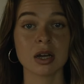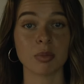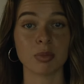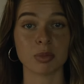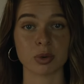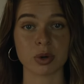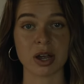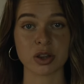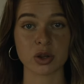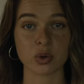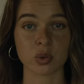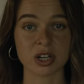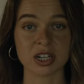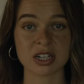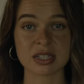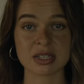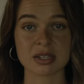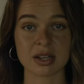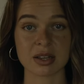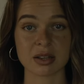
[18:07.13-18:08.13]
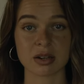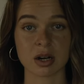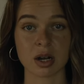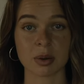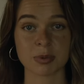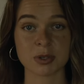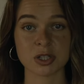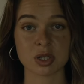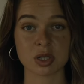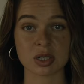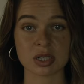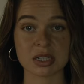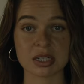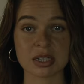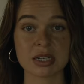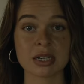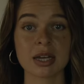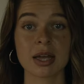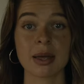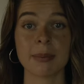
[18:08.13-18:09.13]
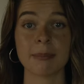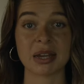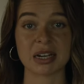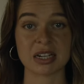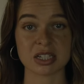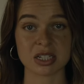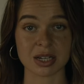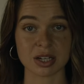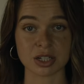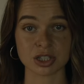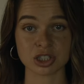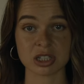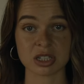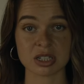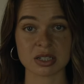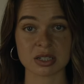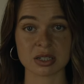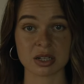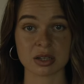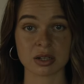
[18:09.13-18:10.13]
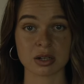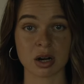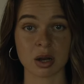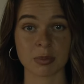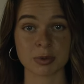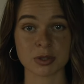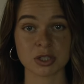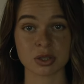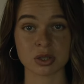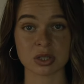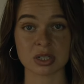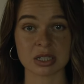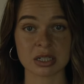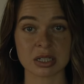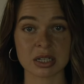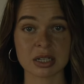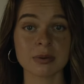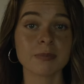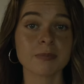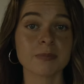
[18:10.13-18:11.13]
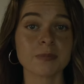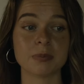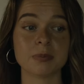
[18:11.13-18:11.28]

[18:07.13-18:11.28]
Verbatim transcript: Breath work is another opportunity, meditation is another opportunity.